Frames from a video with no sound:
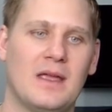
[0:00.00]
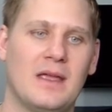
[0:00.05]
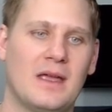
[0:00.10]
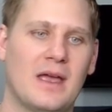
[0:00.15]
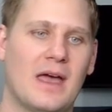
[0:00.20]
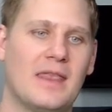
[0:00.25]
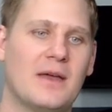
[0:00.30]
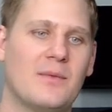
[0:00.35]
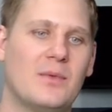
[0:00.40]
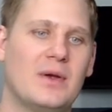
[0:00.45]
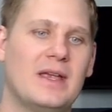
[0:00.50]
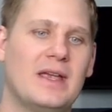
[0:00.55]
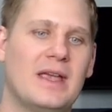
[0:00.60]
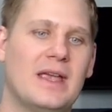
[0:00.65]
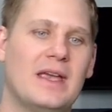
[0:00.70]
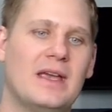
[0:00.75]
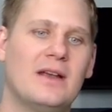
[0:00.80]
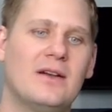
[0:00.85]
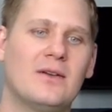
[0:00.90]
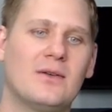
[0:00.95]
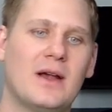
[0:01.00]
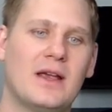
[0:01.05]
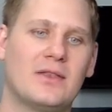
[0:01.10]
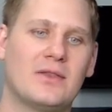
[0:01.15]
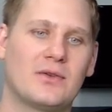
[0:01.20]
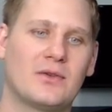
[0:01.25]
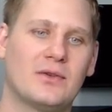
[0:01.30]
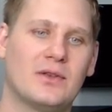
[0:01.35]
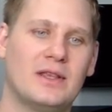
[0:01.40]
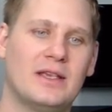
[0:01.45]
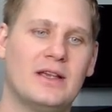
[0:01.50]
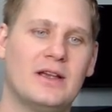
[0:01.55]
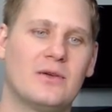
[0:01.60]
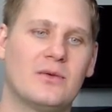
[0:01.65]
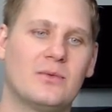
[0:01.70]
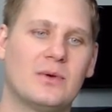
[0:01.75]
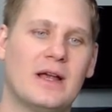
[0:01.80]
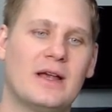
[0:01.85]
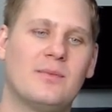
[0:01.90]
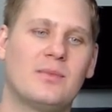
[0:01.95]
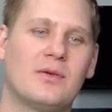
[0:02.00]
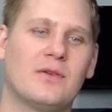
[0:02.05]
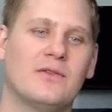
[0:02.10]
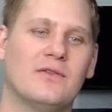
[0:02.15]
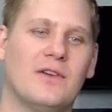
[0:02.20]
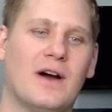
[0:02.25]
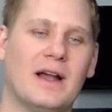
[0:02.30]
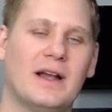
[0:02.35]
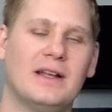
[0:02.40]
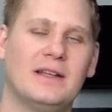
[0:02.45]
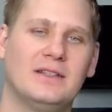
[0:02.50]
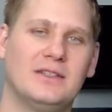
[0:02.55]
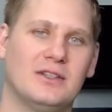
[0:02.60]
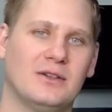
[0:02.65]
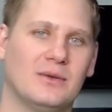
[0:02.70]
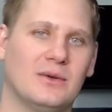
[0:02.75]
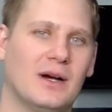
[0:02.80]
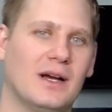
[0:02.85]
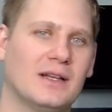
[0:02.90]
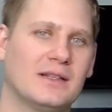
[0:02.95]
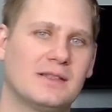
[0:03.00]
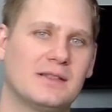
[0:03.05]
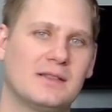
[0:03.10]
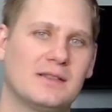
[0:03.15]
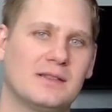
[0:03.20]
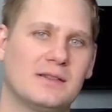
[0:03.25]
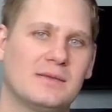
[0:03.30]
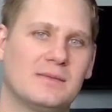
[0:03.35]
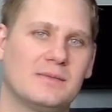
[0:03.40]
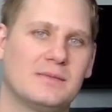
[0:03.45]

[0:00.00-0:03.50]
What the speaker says: And then we iterate through the array provided to us,